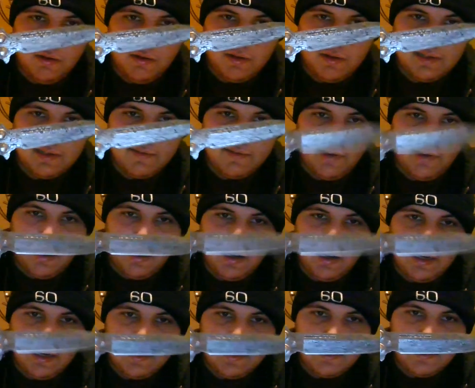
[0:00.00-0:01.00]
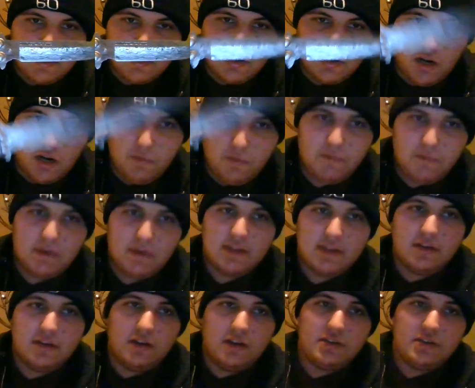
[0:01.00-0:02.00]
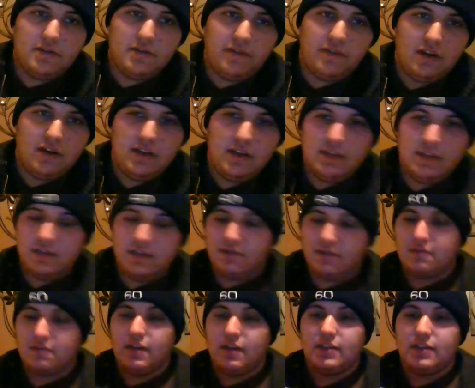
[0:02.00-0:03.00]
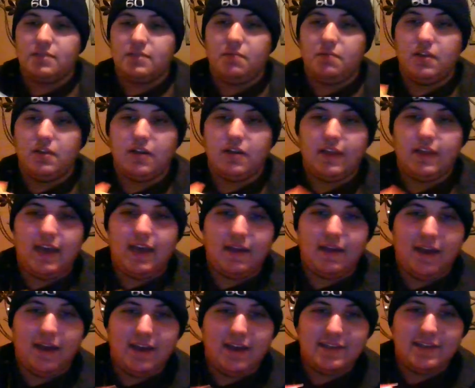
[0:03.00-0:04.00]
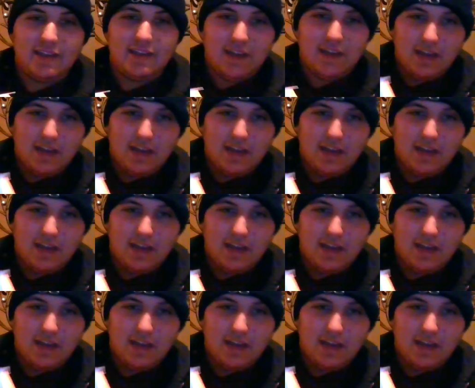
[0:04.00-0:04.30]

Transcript: it's very easy to sharpen, but it's also very easy to rust. But look at that, guys.